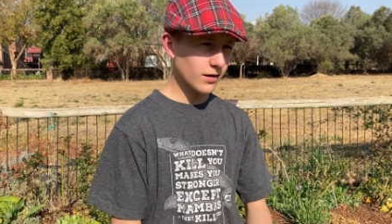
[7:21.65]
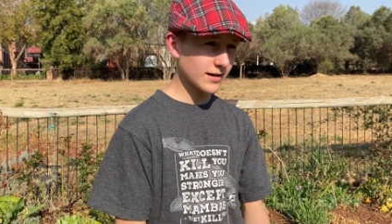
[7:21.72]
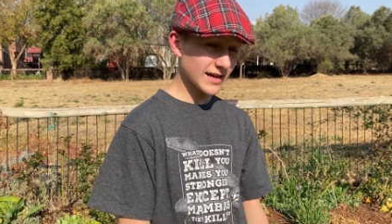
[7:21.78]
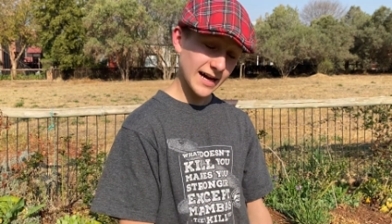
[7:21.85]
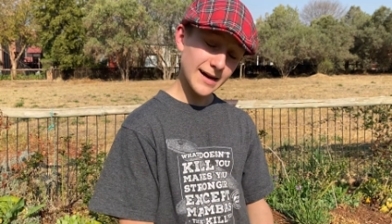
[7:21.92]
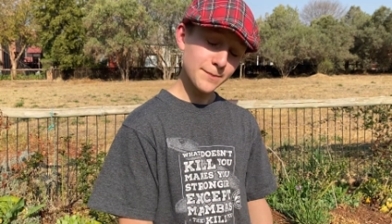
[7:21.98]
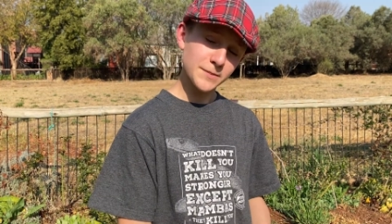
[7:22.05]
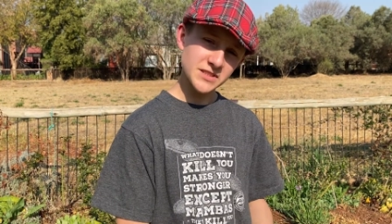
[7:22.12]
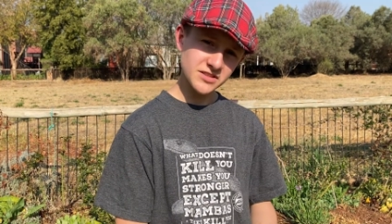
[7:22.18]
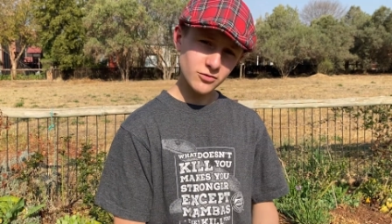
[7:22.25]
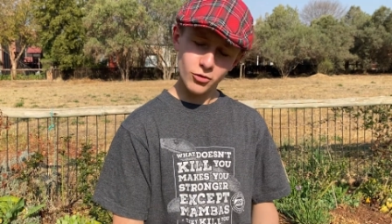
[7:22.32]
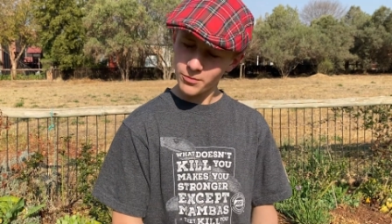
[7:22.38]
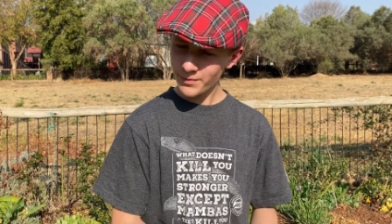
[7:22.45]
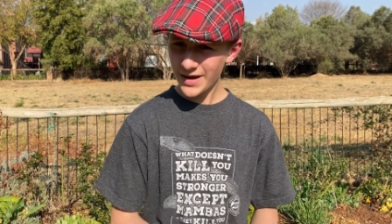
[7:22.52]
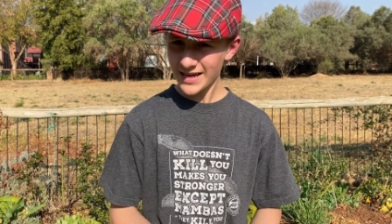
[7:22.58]
cups
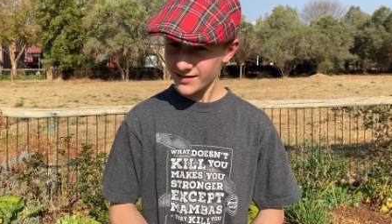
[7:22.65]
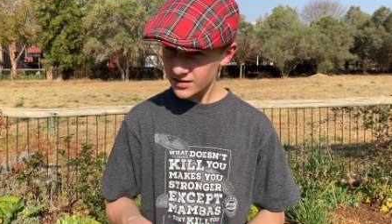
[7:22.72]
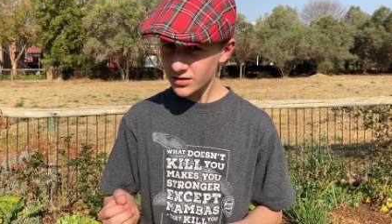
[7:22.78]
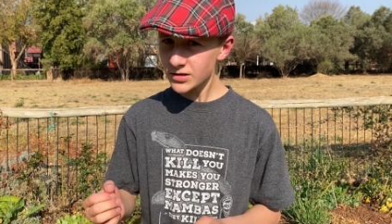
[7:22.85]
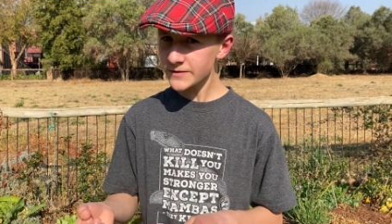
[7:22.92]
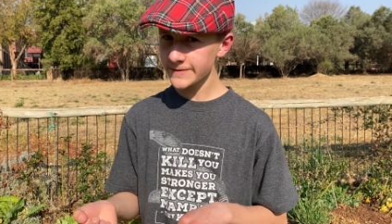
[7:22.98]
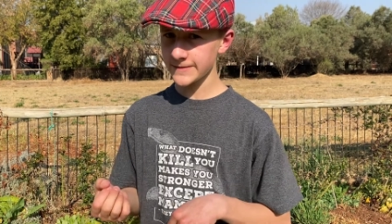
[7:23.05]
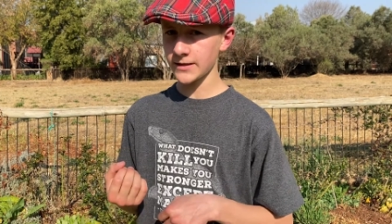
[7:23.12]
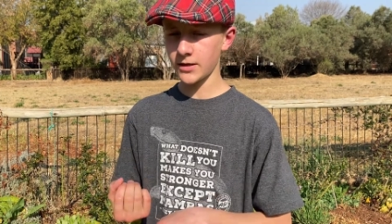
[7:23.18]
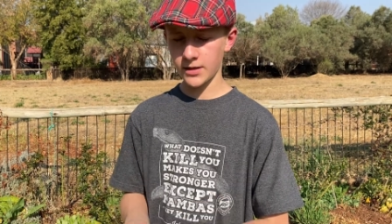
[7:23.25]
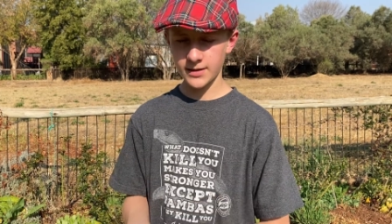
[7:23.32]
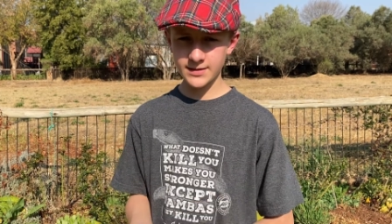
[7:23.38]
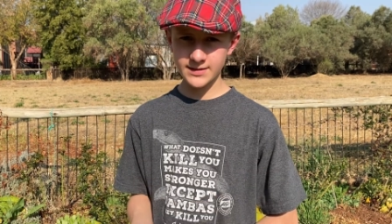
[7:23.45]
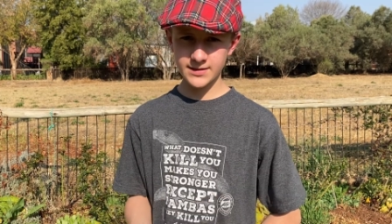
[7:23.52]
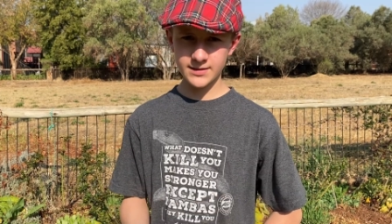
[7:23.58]
or metal
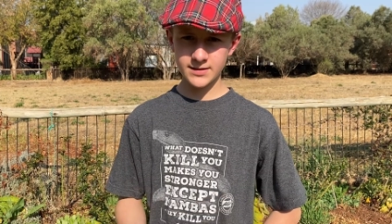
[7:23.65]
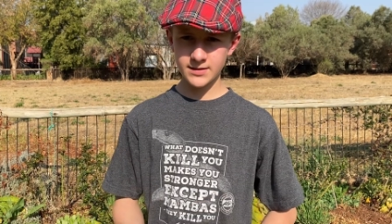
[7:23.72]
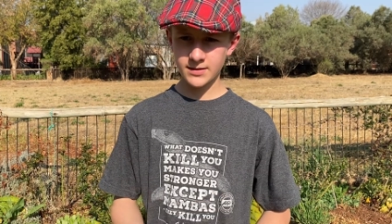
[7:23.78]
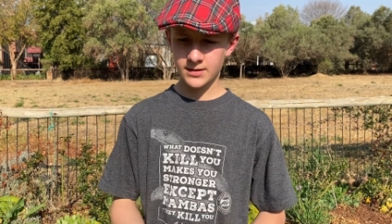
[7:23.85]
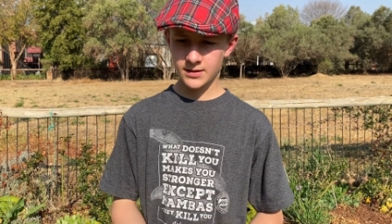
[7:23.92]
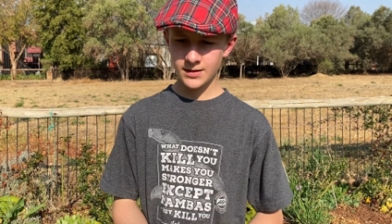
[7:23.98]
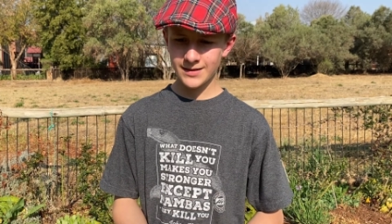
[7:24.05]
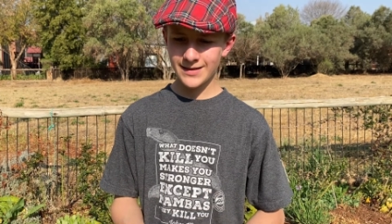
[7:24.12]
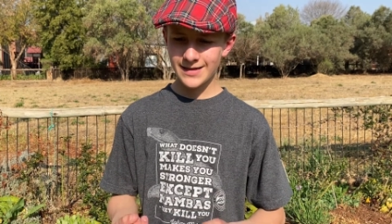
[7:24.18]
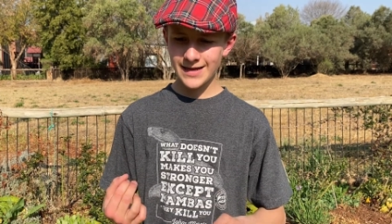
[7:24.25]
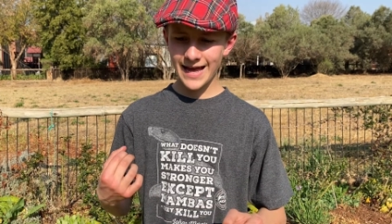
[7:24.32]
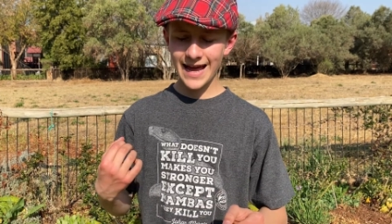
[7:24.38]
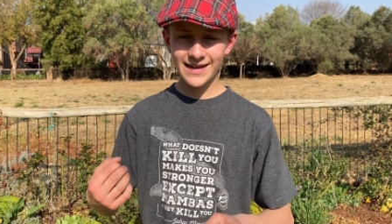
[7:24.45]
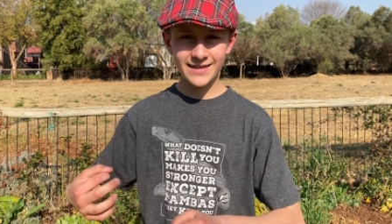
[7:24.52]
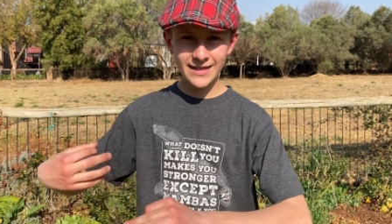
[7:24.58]
flasks
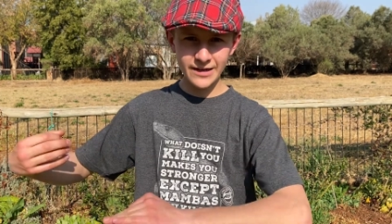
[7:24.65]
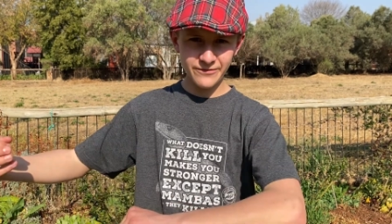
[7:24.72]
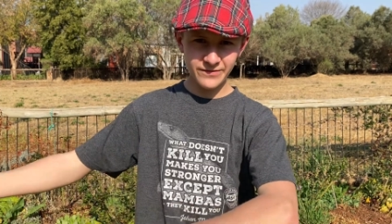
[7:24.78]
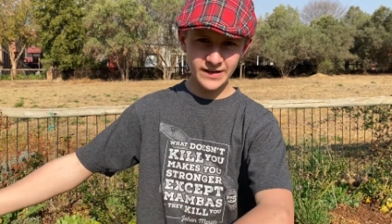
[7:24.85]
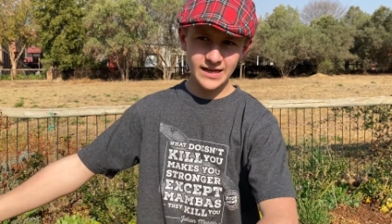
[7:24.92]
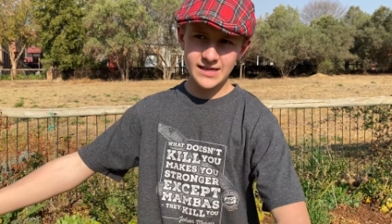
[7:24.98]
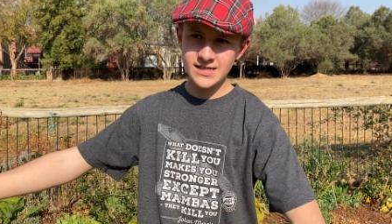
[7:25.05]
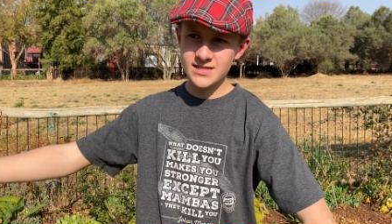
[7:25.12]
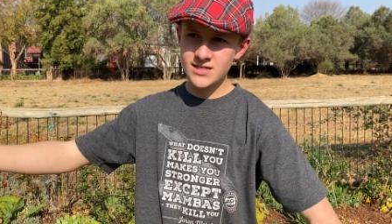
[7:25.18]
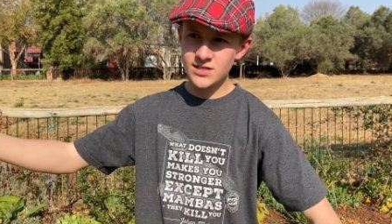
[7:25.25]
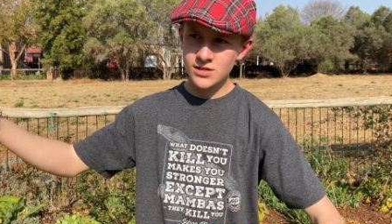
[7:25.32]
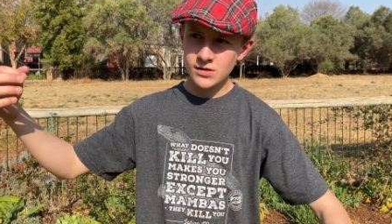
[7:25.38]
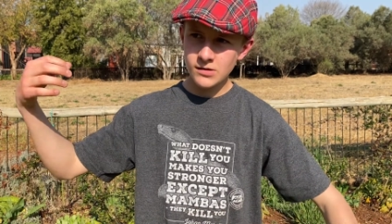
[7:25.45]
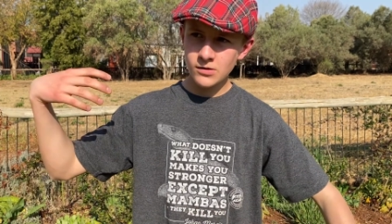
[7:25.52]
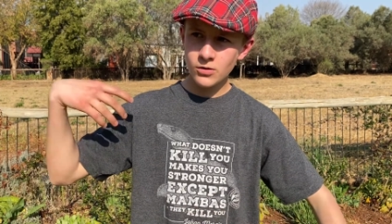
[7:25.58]
at cafes,
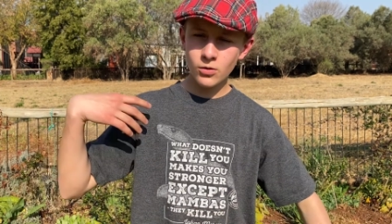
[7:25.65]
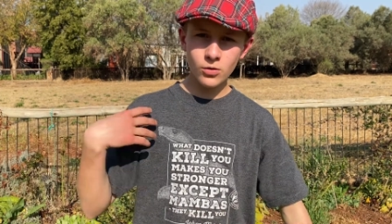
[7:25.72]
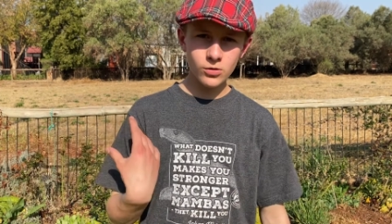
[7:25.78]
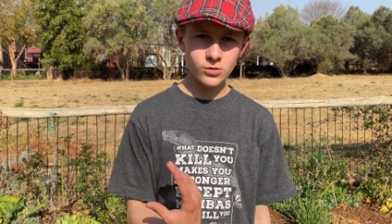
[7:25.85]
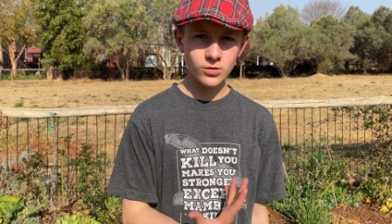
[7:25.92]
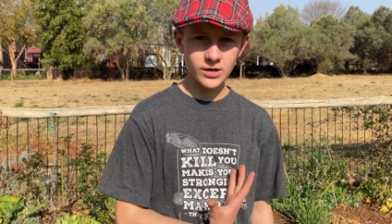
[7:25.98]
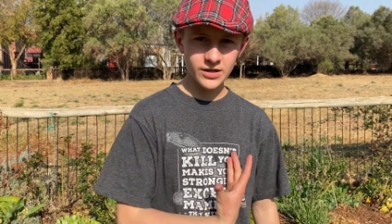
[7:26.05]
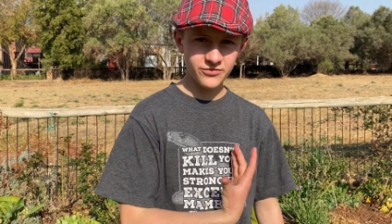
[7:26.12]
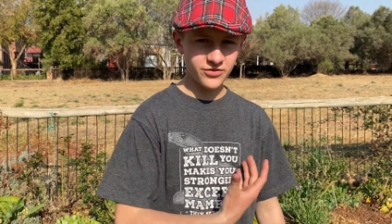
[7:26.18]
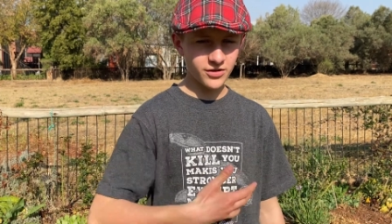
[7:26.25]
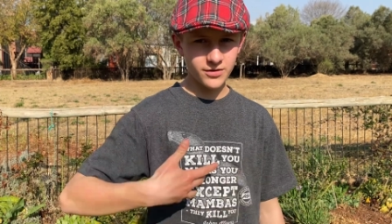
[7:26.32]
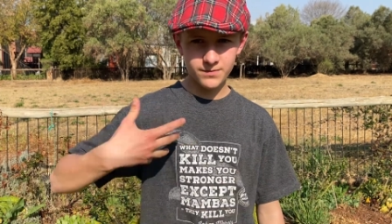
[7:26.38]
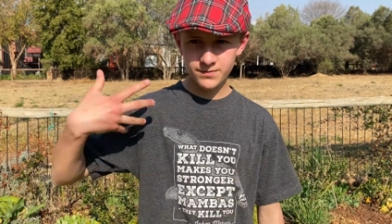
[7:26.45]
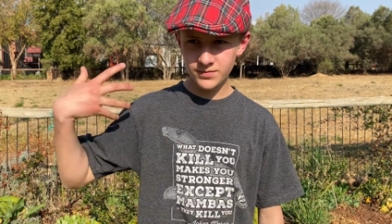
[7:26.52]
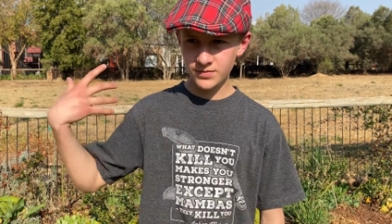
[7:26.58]
or if
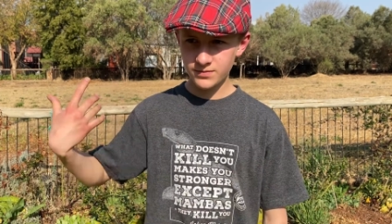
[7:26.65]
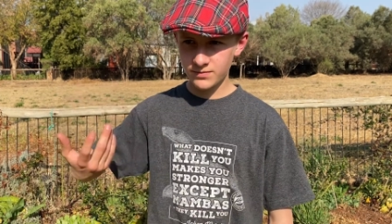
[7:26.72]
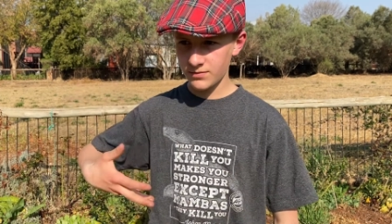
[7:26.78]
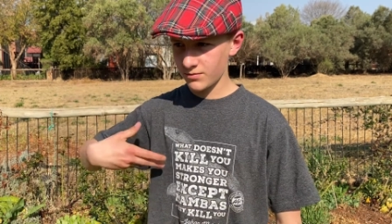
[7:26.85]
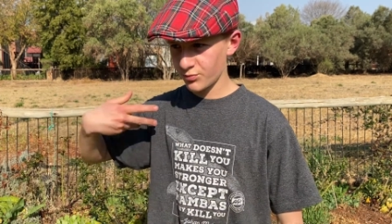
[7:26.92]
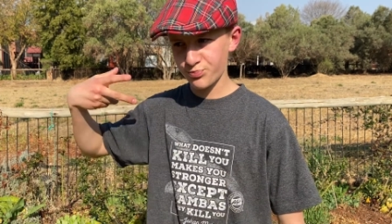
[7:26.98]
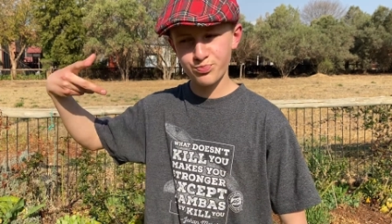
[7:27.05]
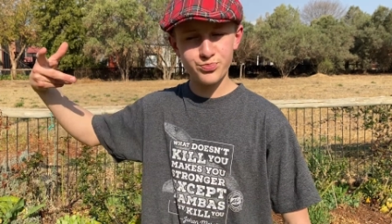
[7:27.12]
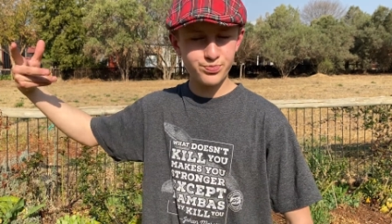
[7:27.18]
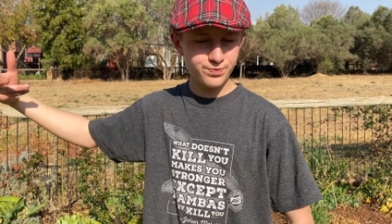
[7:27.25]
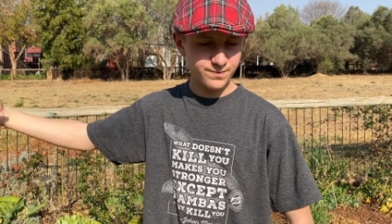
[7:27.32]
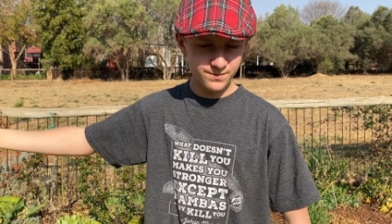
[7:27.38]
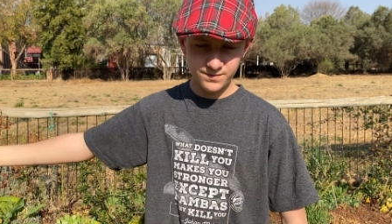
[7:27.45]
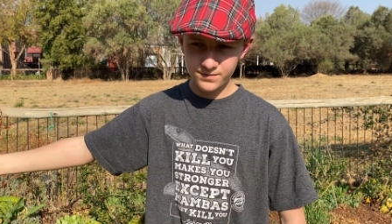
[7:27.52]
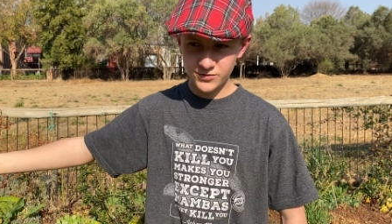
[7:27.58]
you're
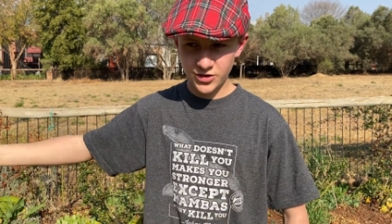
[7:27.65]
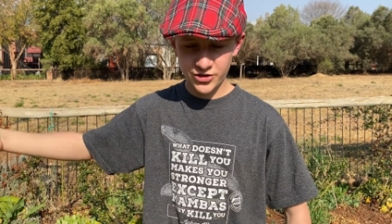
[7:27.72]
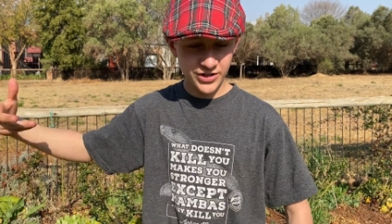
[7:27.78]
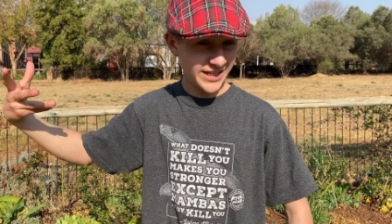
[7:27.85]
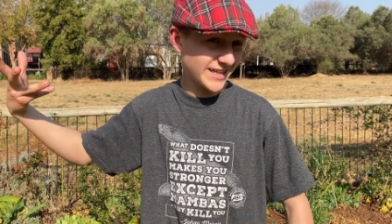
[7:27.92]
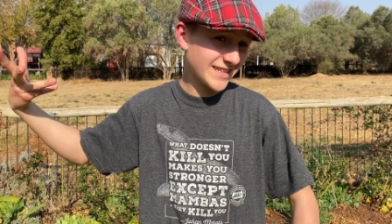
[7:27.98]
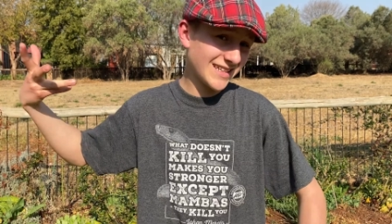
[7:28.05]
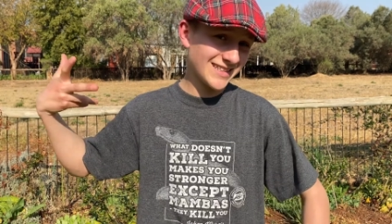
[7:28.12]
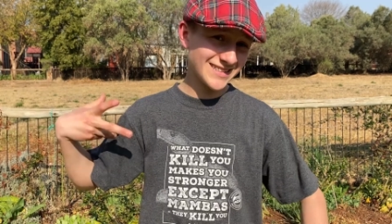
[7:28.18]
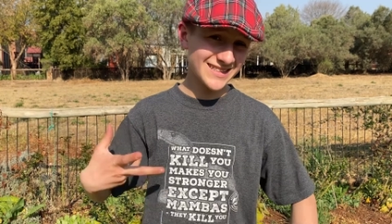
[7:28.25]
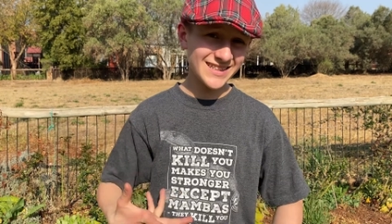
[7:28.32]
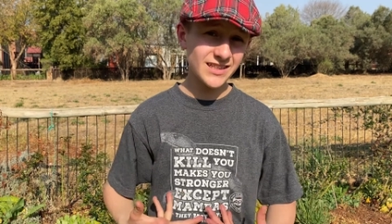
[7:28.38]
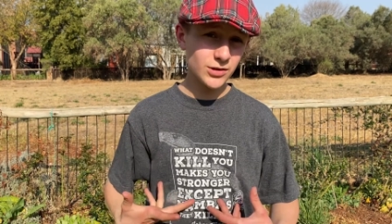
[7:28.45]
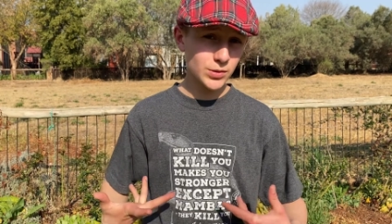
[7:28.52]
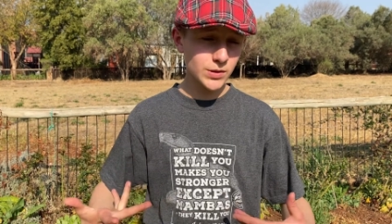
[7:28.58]
drinking
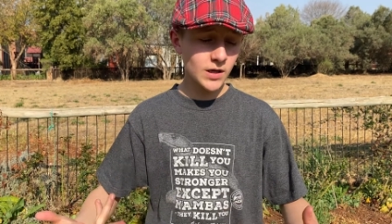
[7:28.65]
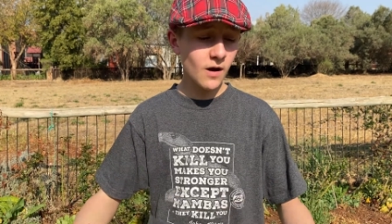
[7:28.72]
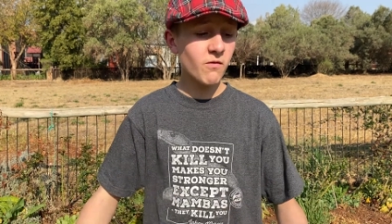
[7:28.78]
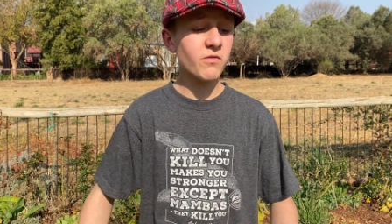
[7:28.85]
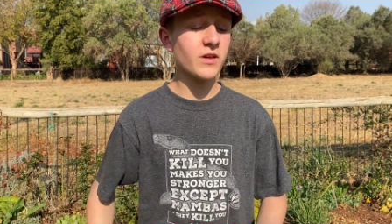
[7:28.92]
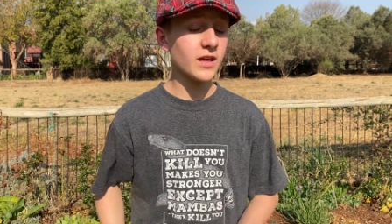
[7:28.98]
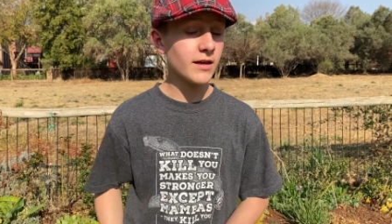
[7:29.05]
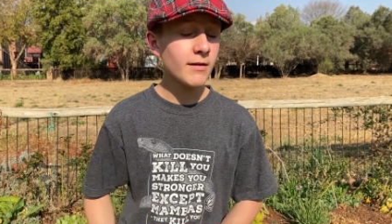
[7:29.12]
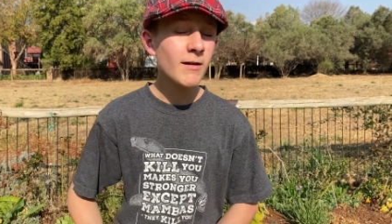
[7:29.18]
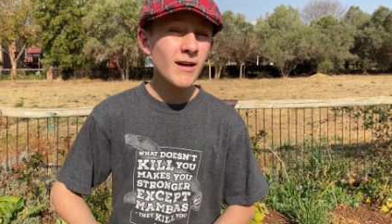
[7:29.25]
tea or coffee.